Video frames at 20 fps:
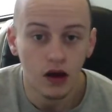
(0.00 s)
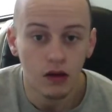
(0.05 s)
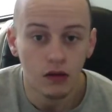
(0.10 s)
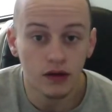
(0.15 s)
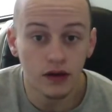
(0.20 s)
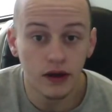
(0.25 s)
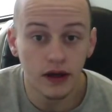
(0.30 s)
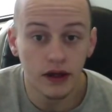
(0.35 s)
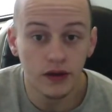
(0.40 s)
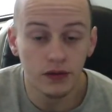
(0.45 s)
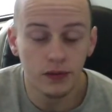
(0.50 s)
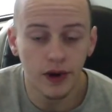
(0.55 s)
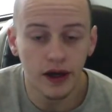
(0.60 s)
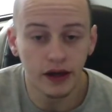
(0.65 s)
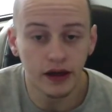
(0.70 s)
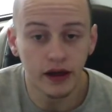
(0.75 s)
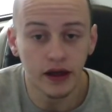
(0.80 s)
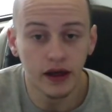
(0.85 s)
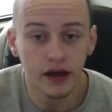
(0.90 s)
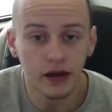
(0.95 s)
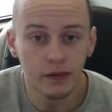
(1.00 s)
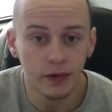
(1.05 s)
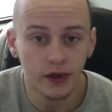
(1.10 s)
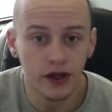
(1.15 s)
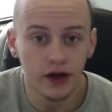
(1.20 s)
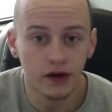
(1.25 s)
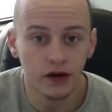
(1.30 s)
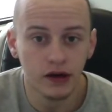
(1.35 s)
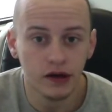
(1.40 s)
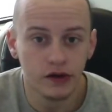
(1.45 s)
What's up, guys? We're back again. I'm
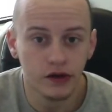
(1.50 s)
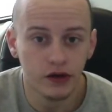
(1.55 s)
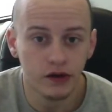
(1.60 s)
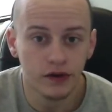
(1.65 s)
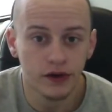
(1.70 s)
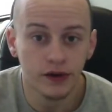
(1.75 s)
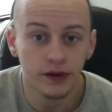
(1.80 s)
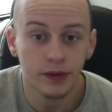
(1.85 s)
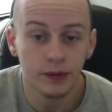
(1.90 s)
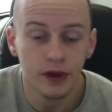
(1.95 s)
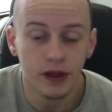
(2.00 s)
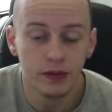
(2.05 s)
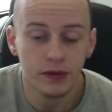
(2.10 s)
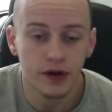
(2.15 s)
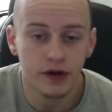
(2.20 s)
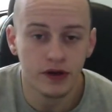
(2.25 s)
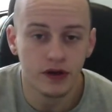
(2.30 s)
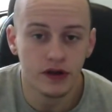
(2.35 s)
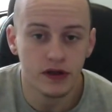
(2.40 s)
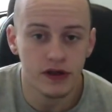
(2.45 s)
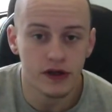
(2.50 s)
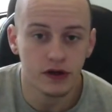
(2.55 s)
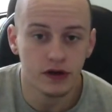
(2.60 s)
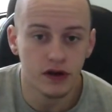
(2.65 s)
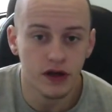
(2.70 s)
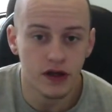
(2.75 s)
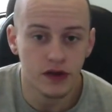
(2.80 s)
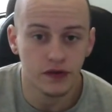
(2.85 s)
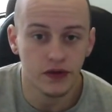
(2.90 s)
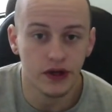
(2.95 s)
Dakota at Total Victory Mixed Martial Arts and
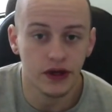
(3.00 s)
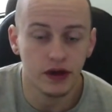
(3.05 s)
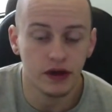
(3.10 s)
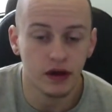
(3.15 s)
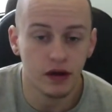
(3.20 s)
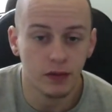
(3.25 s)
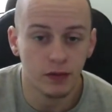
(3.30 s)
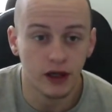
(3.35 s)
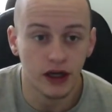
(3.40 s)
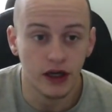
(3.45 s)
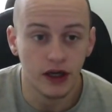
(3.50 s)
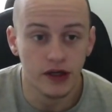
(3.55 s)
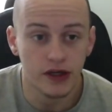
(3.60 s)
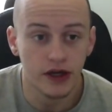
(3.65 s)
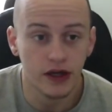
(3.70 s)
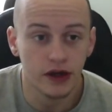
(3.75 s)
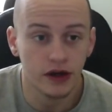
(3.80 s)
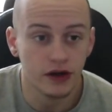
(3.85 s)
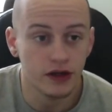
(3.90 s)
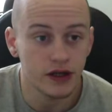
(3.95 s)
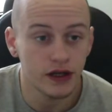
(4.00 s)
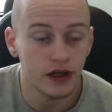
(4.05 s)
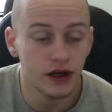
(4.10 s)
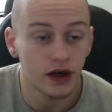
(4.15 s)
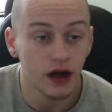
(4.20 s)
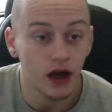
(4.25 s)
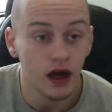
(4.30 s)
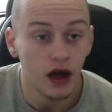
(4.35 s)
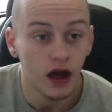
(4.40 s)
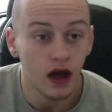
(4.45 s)
CrossFit. I'm a conditioning coach
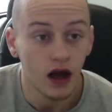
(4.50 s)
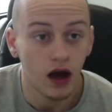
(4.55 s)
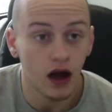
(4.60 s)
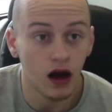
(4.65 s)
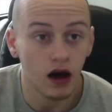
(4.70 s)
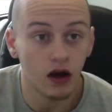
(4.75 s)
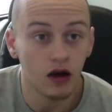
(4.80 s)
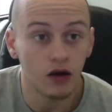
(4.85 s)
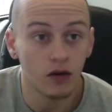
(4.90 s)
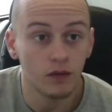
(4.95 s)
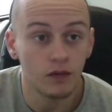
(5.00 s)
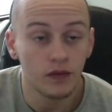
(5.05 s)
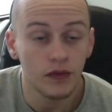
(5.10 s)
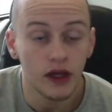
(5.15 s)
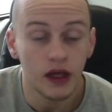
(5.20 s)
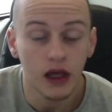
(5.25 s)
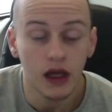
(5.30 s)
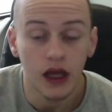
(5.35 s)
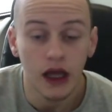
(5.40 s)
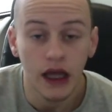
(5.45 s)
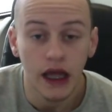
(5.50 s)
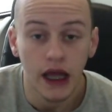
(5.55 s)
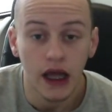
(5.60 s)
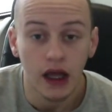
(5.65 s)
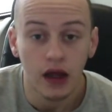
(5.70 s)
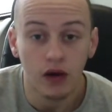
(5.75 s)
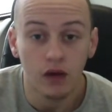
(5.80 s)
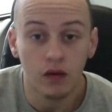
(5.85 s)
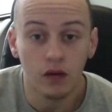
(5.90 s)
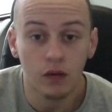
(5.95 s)
here. Um,
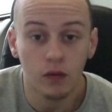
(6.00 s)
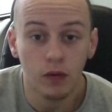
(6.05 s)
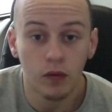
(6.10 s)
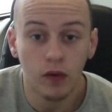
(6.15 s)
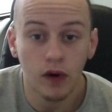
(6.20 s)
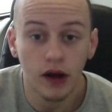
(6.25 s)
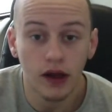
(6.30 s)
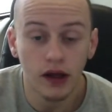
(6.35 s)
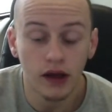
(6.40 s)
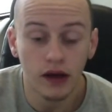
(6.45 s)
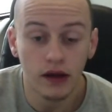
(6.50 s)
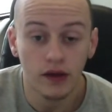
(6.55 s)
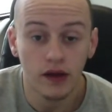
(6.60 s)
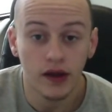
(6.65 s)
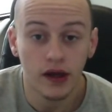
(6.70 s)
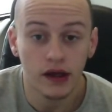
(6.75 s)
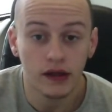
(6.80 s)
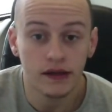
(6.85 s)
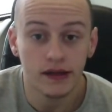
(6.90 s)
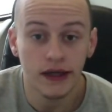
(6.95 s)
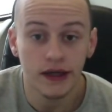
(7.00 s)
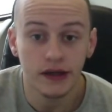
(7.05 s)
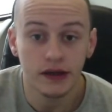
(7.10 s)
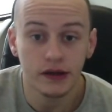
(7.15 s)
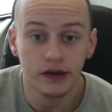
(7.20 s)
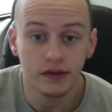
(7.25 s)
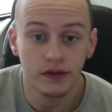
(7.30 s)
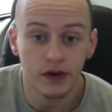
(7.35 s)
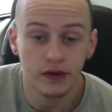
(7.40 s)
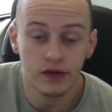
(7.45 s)
what the next
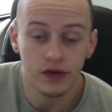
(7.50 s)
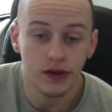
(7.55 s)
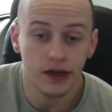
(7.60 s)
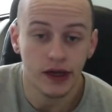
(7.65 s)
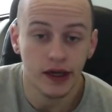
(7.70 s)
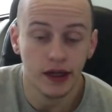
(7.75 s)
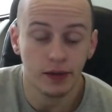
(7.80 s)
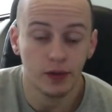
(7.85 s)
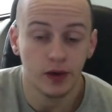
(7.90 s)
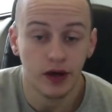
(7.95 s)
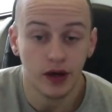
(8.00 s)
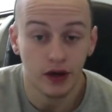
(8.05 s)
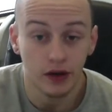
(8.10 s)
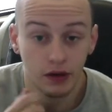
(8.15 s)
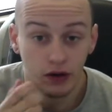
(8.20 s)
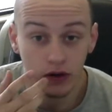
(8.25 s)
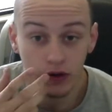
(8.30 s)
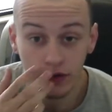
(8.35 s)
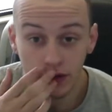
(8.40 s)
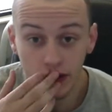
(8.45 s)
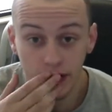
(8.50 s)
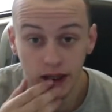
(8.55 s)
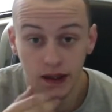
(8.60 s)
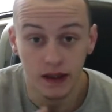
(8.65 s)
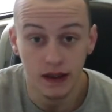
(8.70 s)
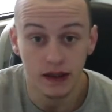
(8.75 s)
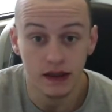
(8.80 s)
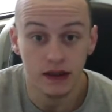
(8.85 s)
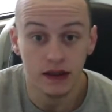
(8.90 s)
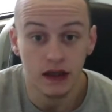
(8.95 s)
danger of overtraining I'm going to go over
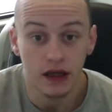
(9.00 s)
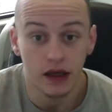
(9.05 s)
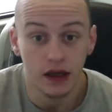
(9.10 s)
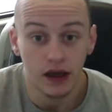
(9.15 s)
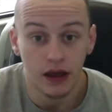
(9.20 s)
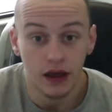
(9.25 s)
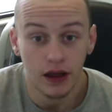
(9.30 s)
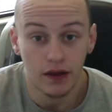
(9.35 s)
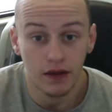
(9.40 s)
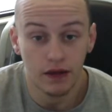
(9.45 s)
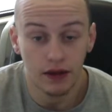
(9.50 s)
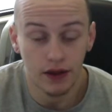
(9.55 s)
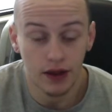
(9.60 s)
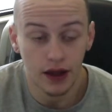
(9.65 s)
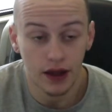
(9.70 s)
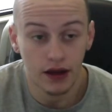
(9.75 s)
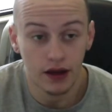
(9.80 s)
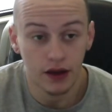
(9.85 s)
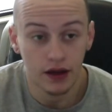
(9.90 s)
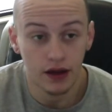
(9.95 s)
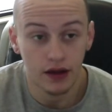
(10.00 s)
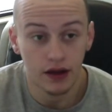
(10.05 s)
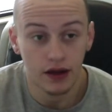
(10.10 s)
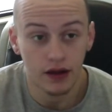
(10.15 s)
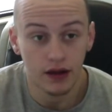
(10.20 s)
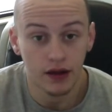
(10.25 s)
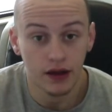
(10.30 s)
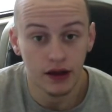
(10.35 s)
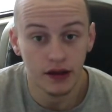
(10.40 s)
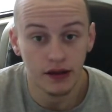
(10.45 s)
is
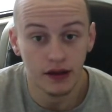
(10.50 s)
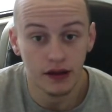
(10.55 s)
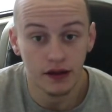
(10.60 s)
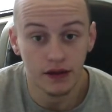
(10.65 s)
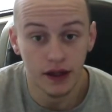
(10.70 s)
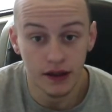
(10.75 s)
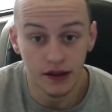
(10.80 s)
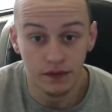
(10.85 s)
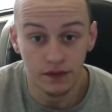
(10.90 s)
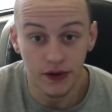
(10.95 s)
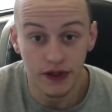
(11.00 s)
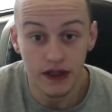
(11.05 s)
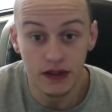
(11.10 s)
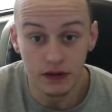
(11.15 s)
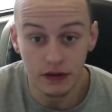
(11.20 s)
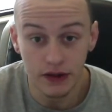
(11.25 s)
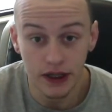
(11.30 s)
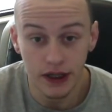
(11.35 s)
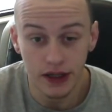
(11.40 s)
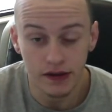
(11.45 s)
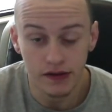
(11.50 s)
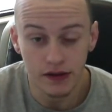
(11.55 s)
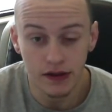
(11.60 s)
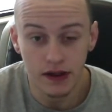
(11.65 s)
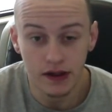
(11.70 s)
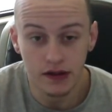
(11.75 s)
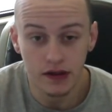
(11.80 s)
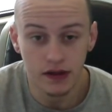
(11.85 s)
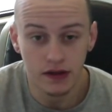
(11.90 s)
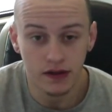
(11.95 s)
the it's a it's a physical danger.
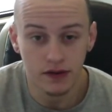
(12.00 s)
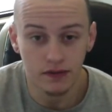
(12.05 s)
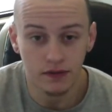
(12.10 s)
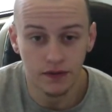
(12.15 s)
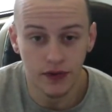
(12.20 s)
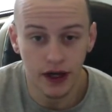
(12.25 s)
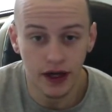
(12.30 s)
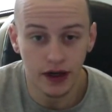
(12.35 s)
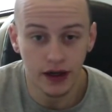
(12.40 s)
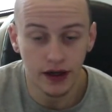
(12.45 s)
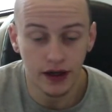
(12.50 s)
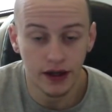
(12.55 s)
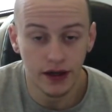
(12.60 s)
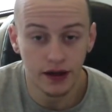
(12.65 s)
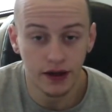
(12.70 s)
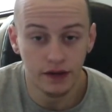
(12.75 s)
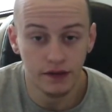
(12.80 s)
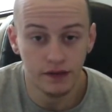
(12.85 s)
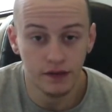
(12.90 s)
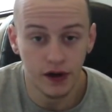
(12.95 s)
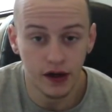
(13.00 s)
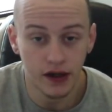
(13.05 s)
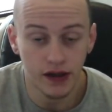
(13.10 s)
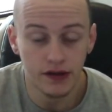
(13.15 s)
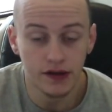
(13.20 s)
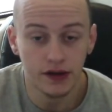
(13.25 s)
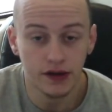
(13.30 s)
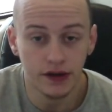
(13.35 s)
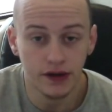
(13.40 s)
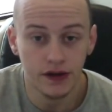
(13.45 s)
It's it's very very
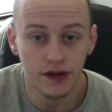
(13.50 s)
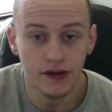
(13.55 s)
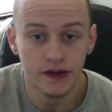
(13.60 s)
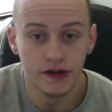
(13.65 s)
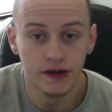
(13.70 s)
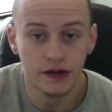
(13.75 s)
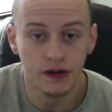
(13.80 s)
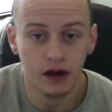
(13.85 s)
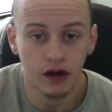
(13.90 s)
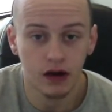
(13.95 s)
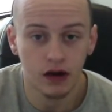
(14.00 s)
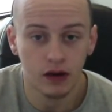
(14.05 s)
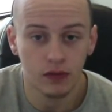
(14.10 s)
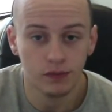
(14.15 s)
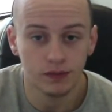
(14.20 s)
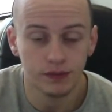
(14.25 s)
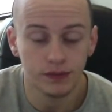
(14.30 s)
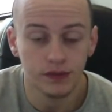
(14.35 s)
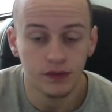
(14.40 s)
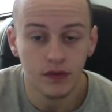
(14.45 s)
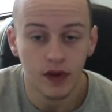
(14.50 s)
serious. Um,